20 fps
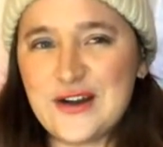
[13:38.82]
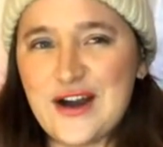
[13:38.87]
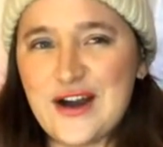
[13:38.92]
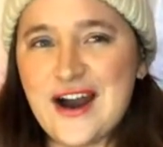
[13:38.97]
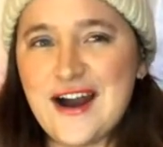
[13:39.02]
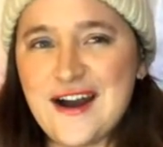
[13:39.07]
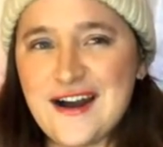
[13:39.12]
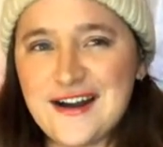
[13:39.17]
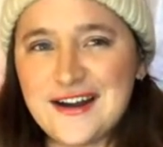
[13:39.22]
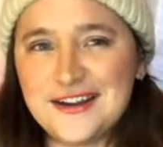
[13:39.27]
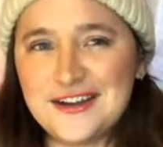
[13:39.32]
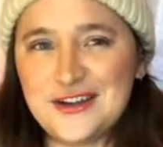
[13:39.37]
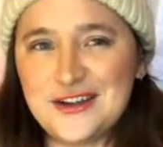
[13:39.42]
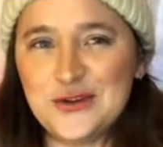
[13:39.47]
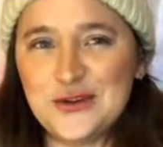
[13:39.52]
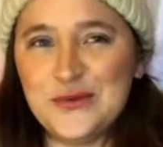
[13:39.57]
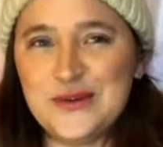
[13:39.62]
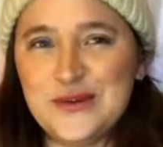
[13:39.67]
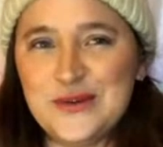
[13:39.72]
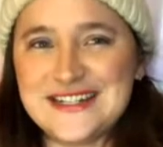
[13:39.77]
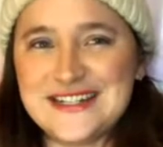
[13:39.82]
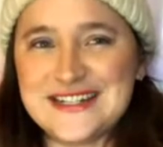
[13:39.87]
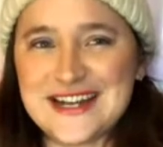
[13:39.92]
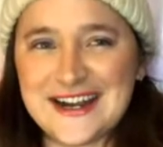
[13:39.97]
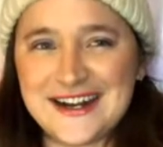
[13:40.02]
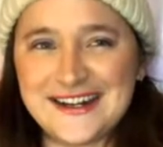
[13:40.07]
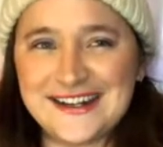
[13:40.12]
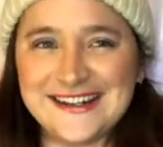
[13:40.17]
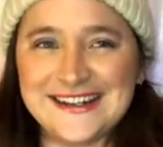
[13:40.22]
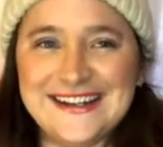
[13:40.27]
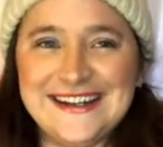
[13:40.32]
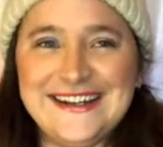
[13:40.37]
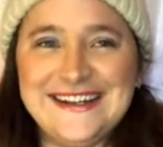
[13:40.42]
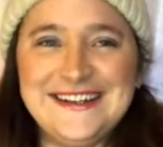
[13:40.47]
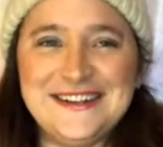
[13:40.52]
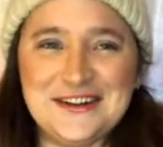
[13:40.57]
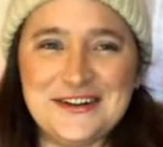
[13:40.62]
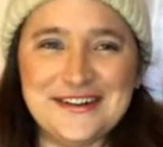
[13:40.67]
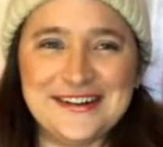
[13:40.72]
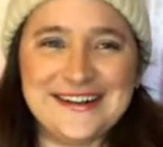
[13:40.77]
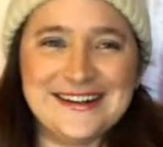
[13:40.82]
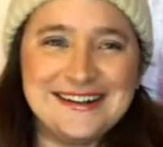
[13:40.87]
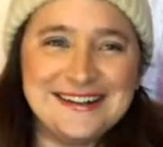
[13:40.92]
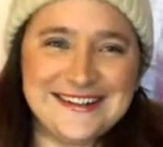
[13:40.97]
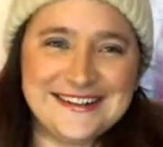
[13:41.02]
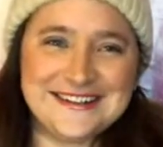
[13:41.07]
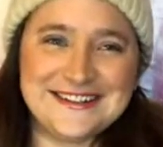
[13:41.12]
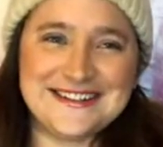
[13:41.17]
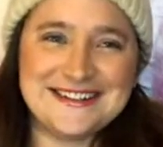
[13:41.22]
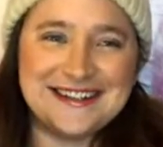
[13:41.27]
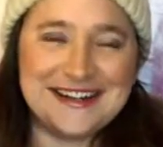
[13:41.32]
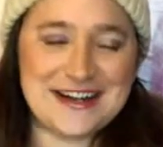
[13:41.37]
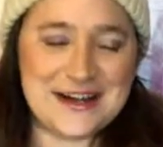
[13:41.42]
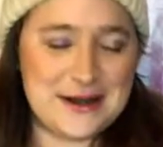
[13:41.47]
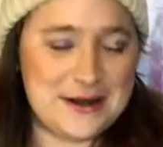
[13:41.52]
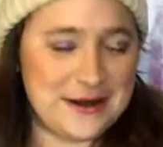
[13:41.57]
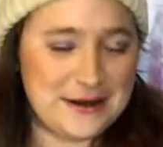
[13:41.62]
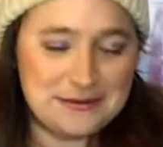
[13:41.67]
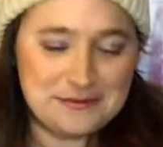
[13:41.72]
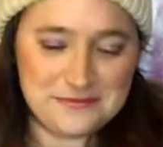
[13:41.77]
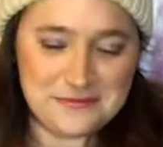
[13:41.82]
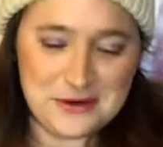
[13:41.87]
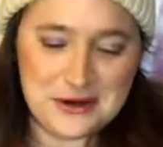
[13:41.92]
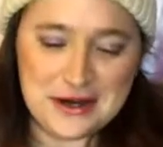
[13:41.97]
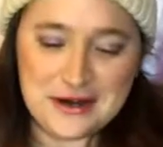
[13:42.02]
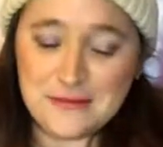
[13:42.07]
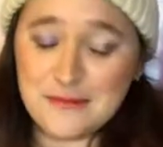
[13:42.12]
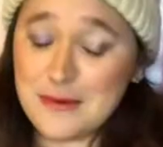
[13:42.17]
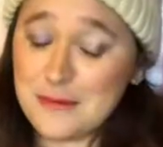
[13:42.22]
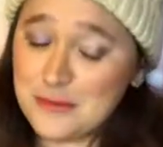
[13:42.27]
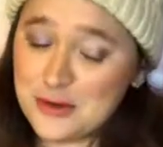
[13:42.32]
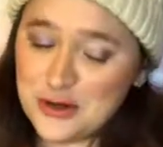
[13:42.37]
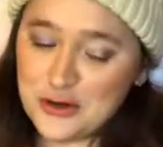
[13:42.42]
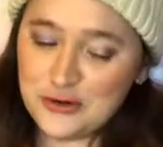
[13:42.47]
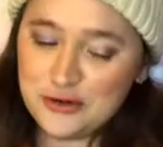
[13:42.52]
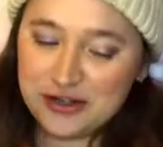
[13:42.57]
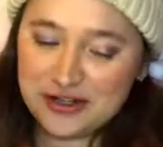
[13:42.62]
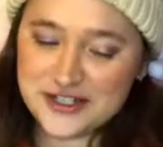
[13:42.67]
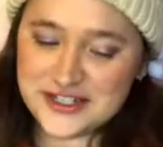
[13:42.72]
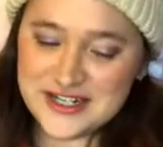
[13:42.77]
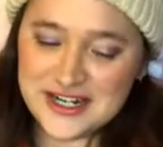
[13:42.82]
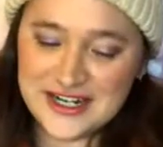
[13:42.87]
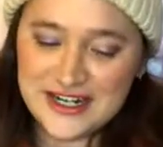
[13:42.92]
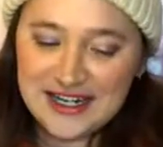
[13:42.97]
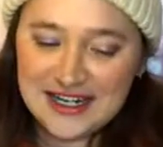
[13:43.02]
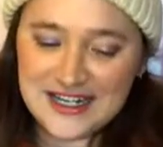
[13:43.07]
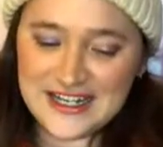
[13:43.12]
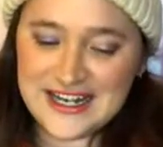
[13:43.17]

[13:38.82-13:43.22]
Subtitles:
Where are you exactly, Donna? Because I'm curious.